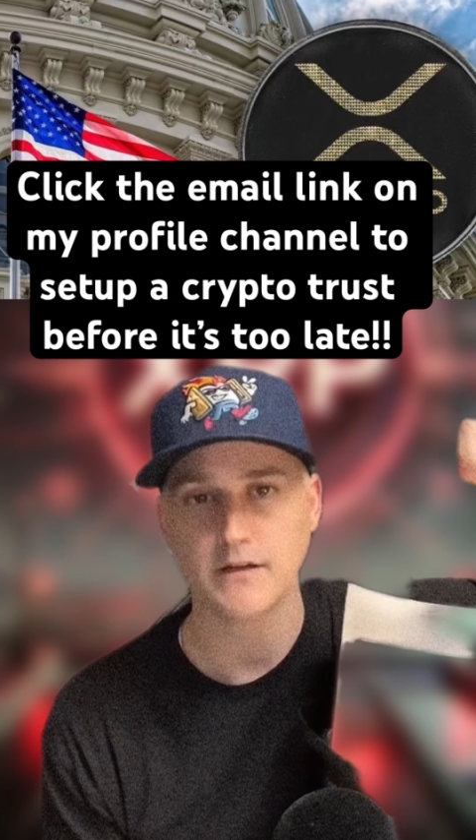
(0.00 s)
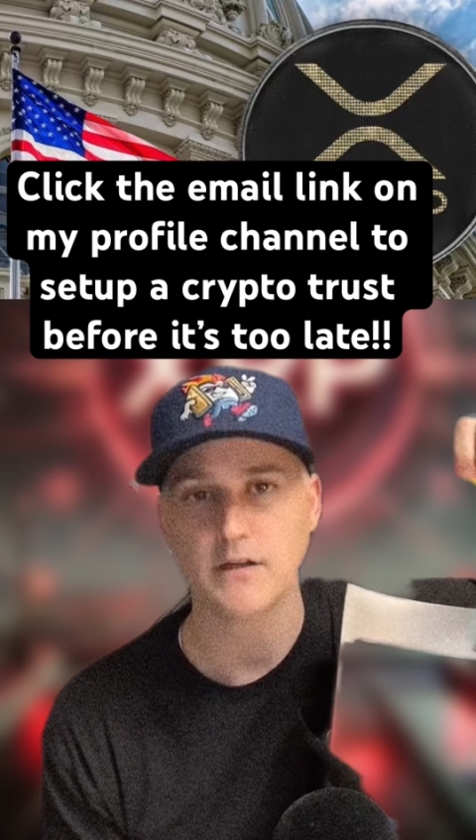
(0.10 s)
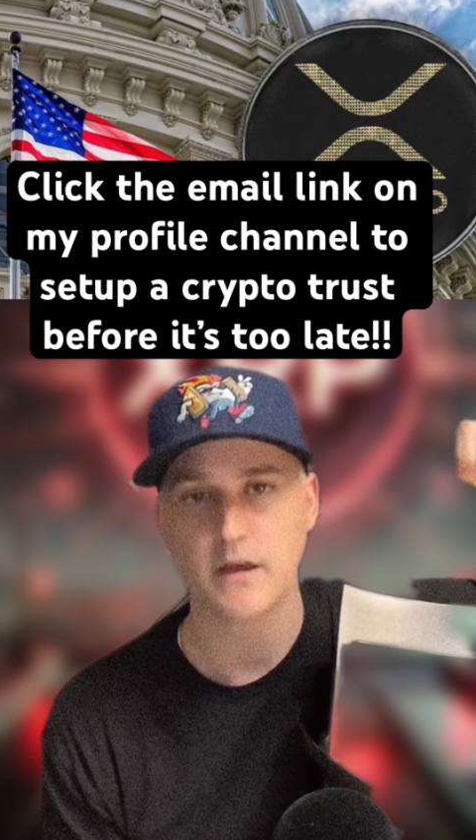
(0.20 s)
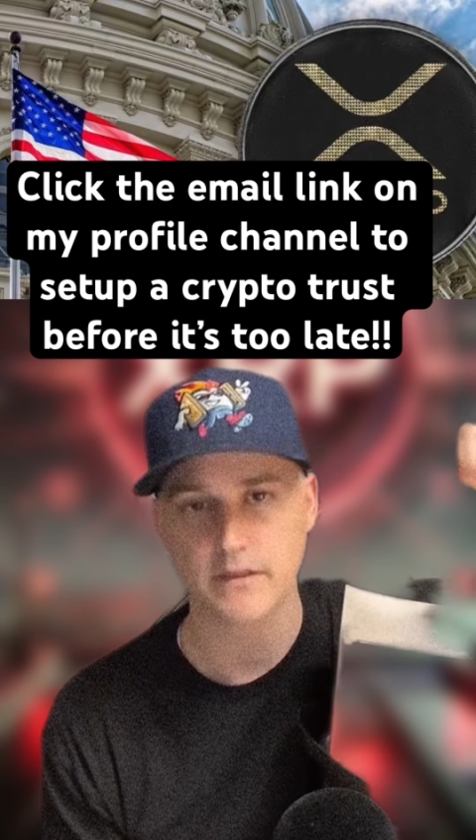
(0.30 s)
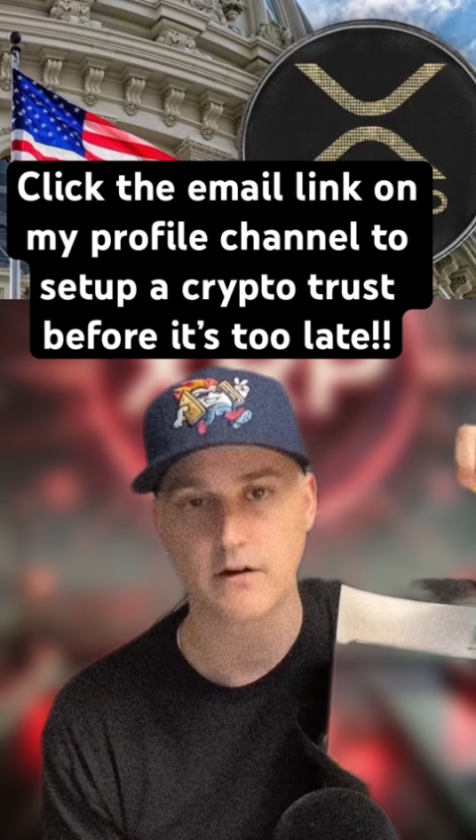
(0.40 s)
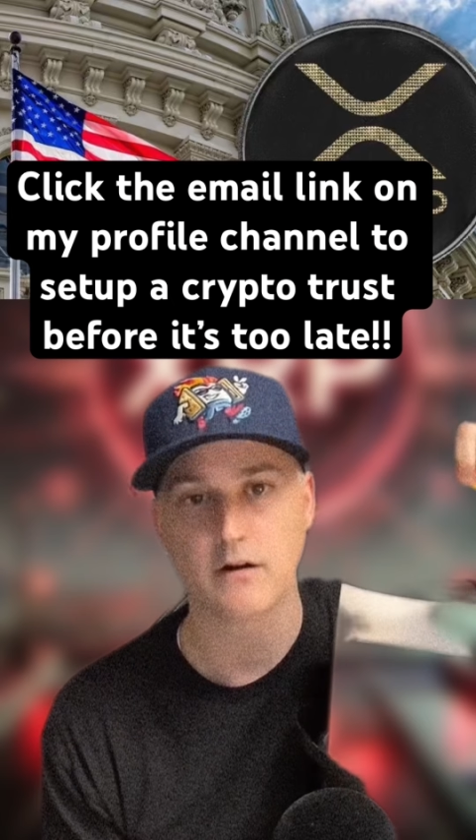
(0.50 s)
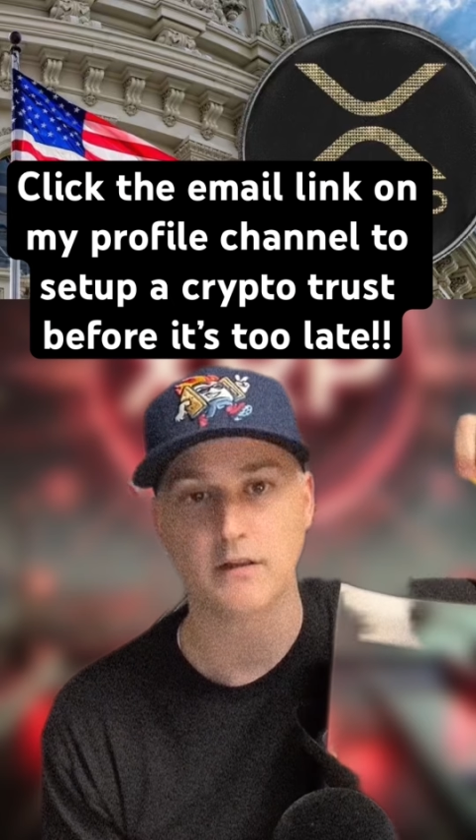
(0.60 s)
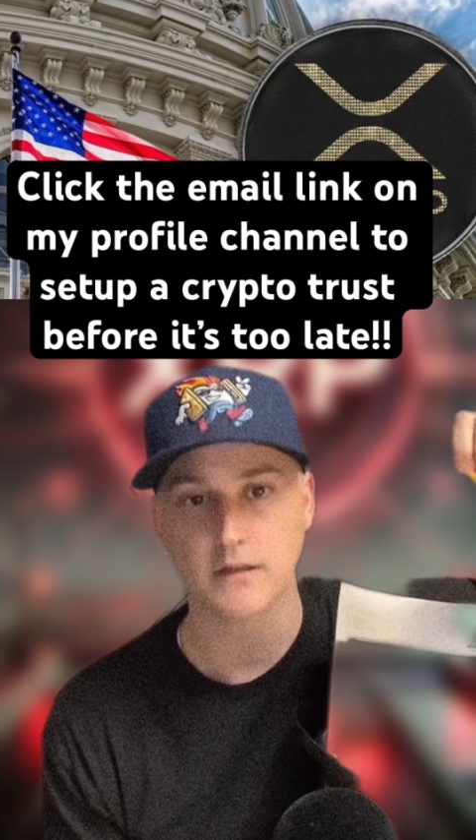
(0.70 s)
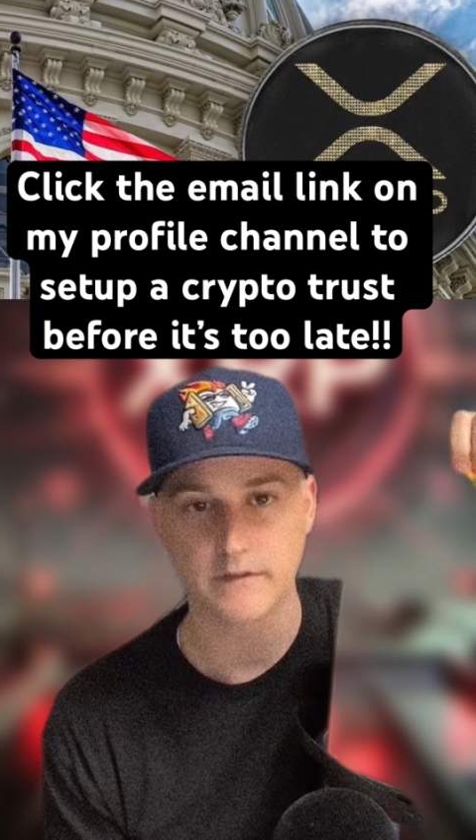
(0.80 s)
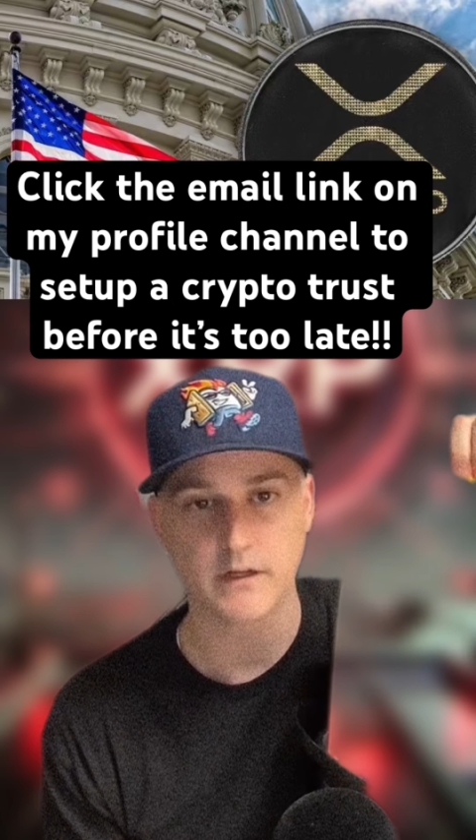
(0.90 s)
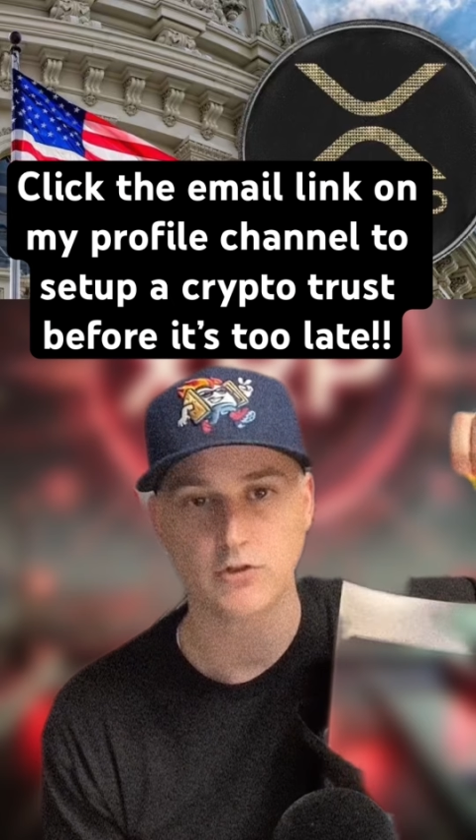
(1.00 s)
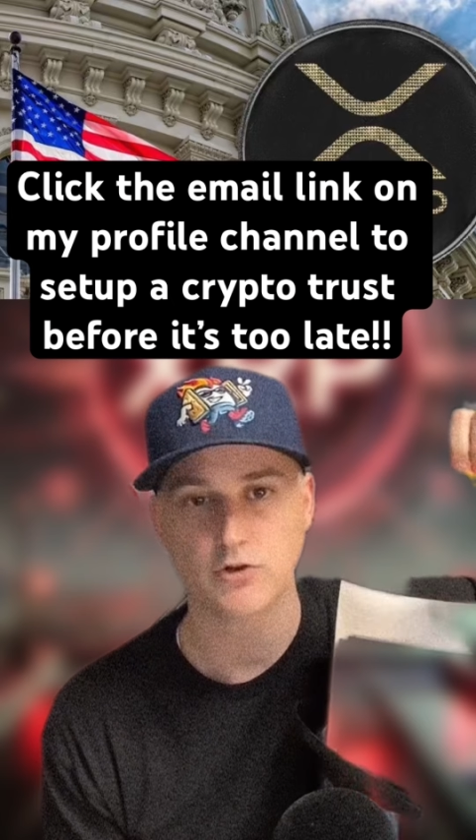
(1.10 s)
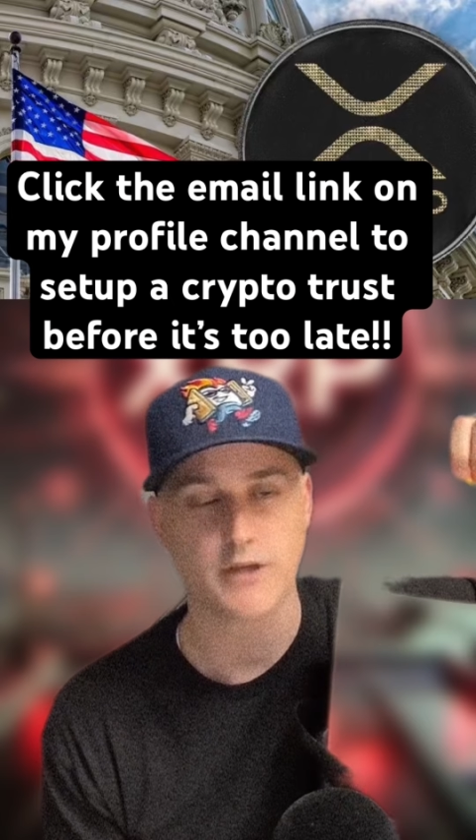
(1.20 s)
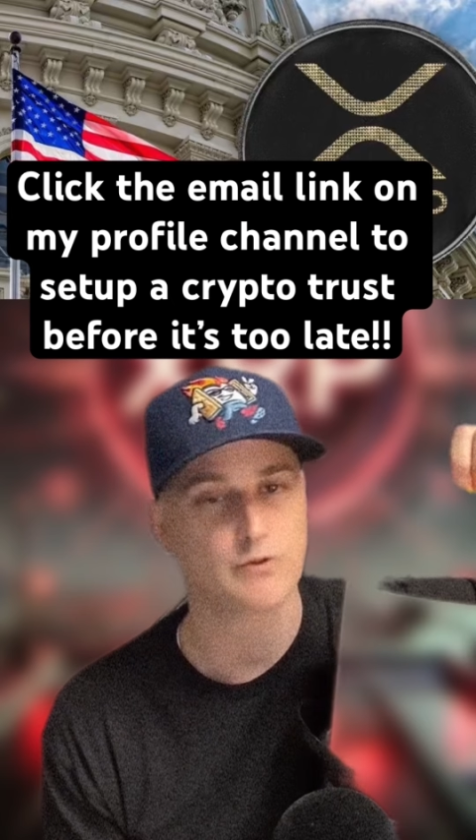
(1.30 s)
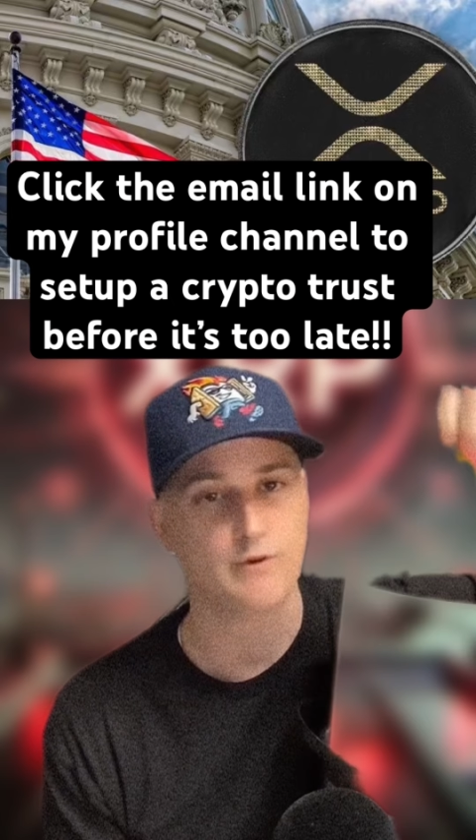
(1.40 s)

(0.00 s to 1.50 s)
and Heather Living Trust.